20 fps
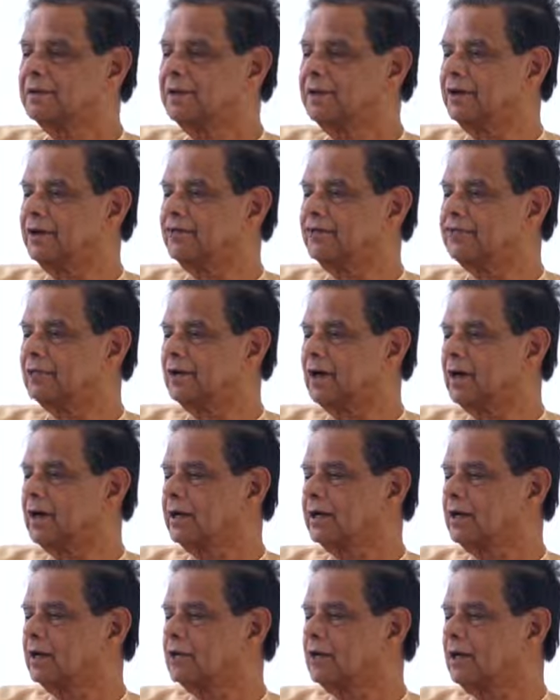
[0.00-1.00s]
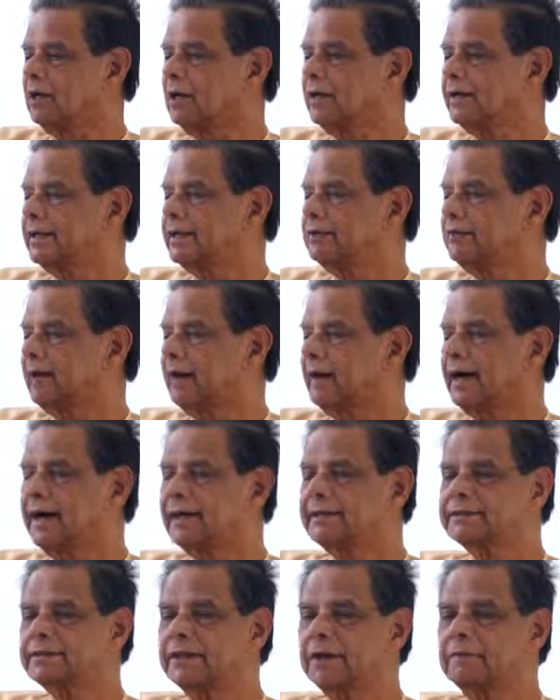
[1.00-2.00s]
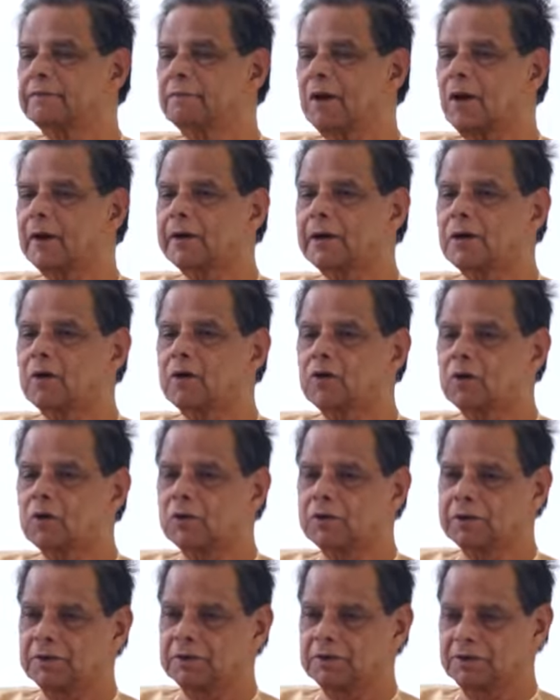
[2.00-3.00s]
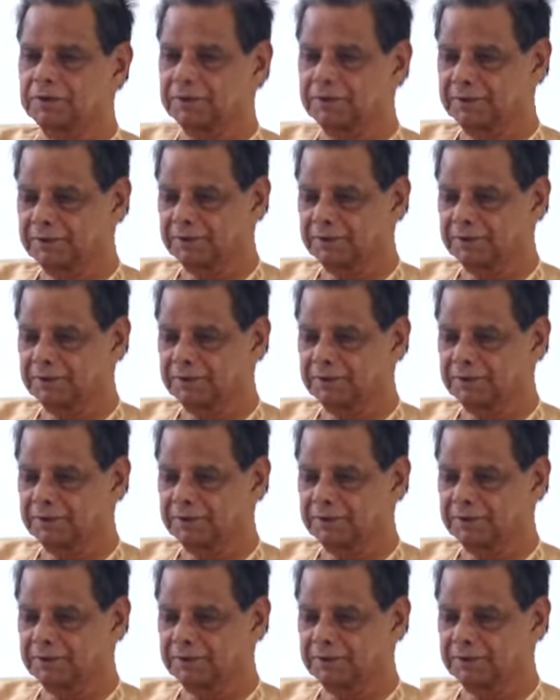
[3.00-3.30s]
he flung on her his vast immortal look.